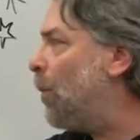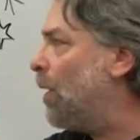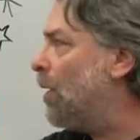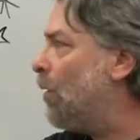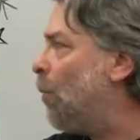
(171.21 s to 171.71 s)

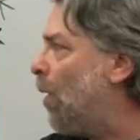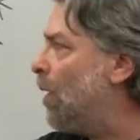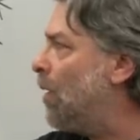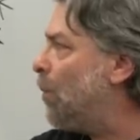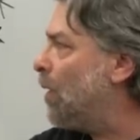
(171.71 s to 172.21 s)
political
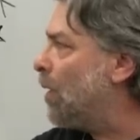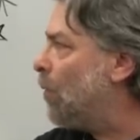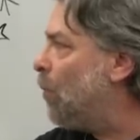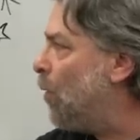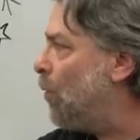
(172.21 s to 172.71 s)
party and
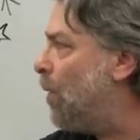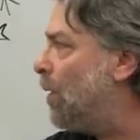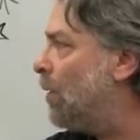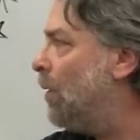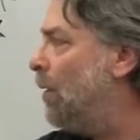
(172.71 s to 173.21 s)
political
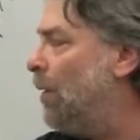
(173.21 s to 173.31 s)
movement